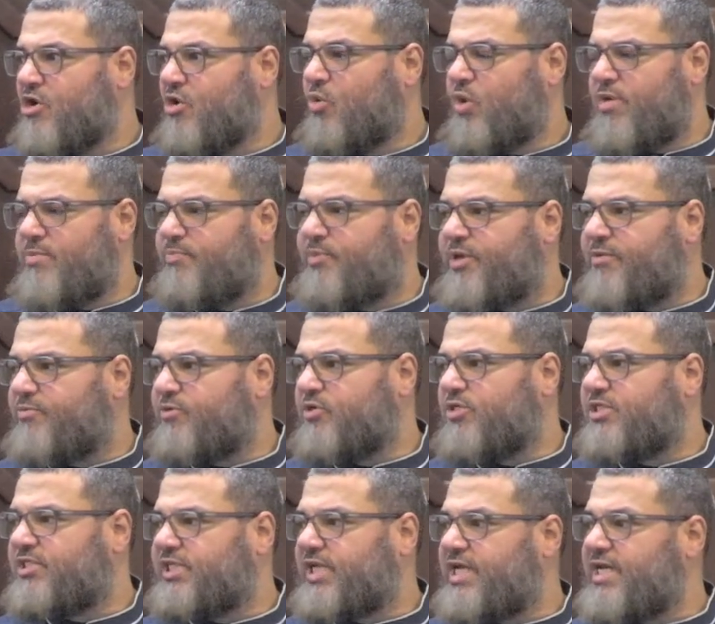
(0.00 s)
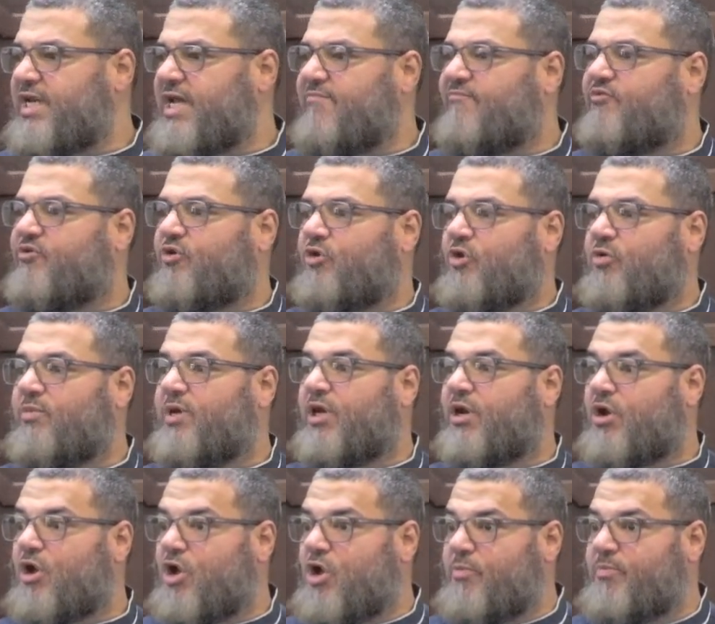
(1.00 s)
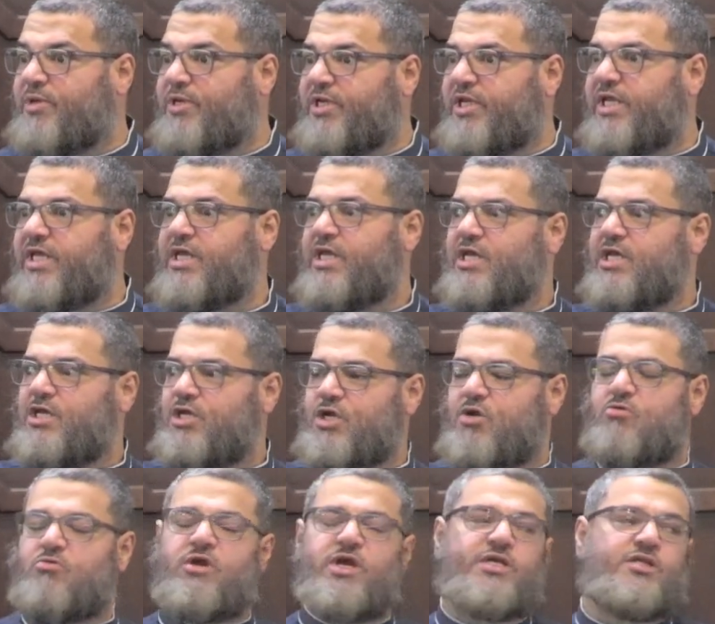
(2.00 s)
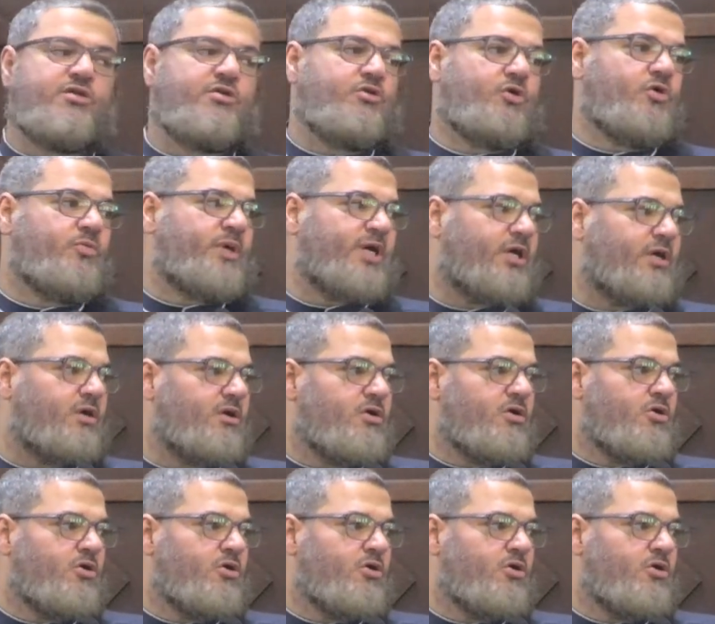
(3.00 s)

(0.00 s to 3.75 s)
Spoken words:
When people stand up for Umar openly, corrected Umar.